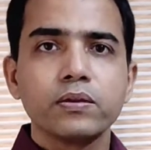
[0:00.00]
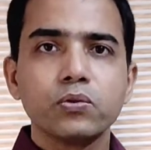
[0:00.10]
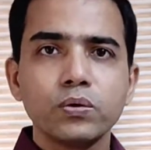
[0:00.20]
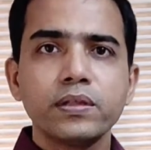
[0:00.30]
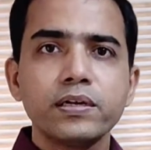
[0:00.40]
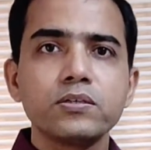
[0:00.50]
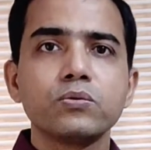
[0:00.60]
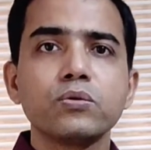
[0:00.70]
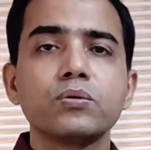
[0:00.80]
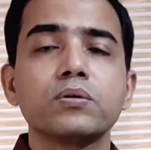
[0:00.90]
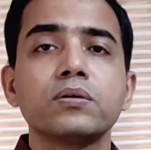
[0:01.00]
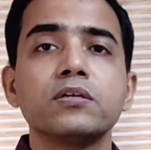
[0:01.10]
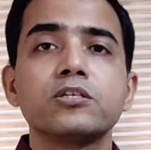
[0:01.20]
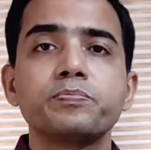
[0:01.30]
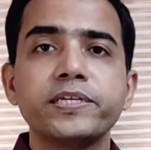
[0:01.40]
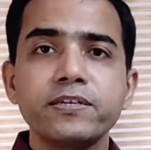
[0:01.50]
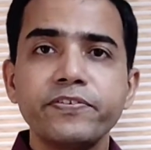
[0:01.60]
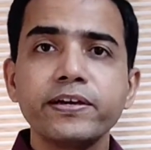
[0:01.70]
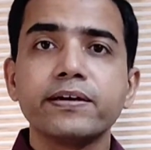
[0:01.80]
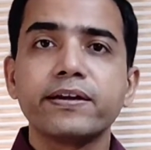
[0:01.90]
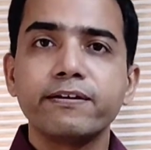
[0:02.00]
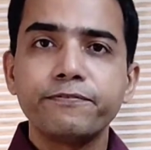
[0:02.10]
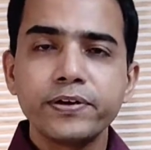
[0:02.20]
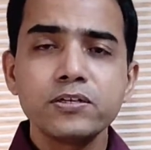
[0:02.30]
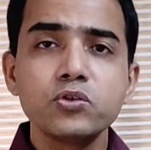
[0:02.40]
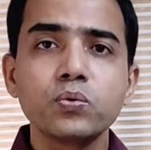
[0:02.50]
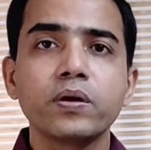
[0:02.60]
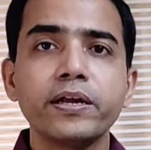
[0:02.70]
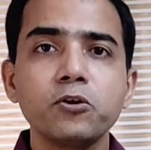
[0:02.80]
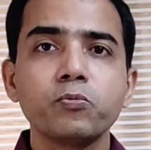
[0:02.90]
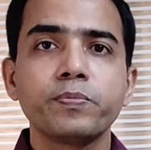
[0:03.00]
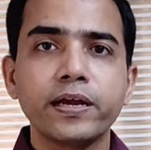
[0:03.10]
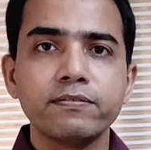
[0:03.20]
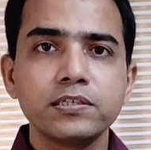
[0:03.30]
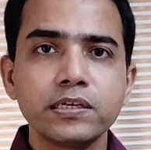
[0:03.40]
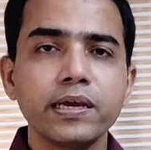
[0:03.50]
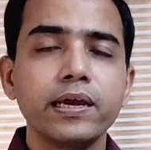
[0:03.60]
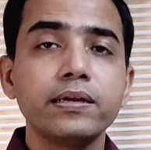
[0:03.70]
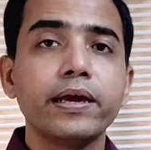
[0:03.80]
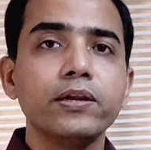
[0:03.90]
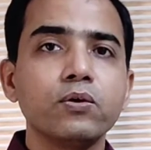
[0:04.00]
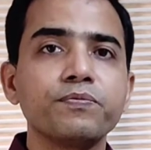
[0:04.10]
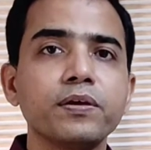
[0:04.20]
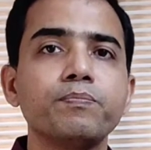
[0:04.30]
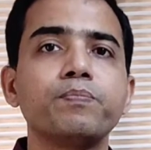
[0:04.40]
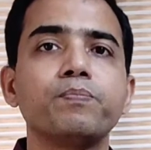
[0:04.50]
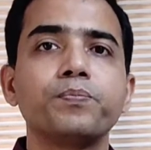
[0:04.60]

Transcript: though there is no specific reference to right to privacy in any of the